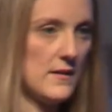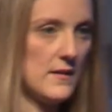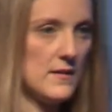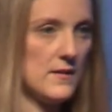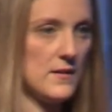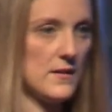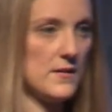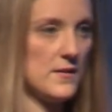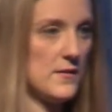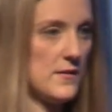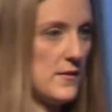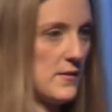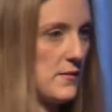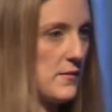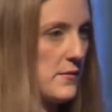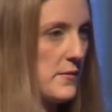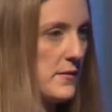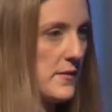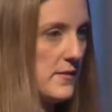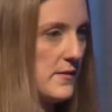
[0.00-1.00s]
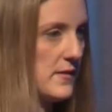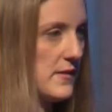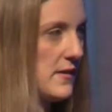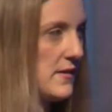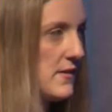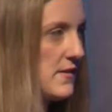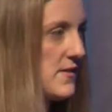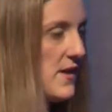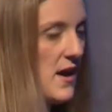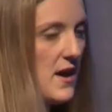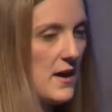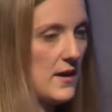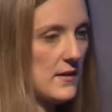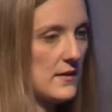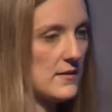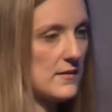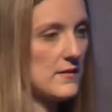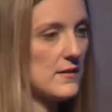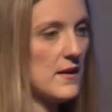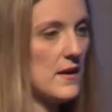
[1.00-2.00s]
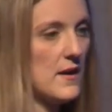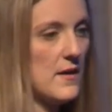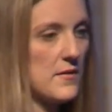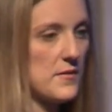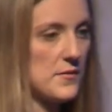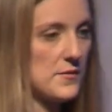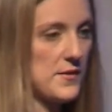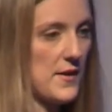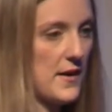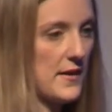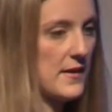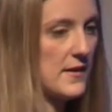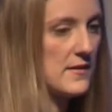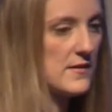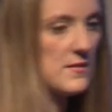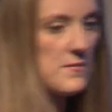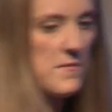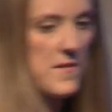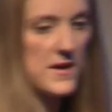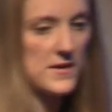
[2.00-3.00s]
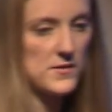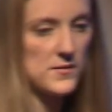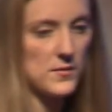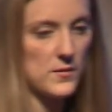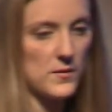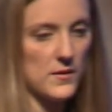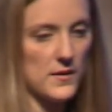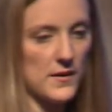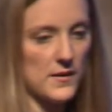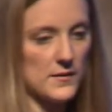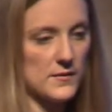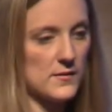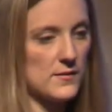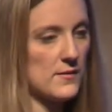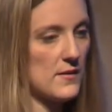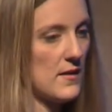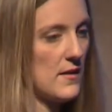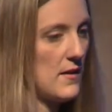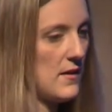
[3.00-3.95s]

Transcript: You can do this through listening to talks, through talking to mentors.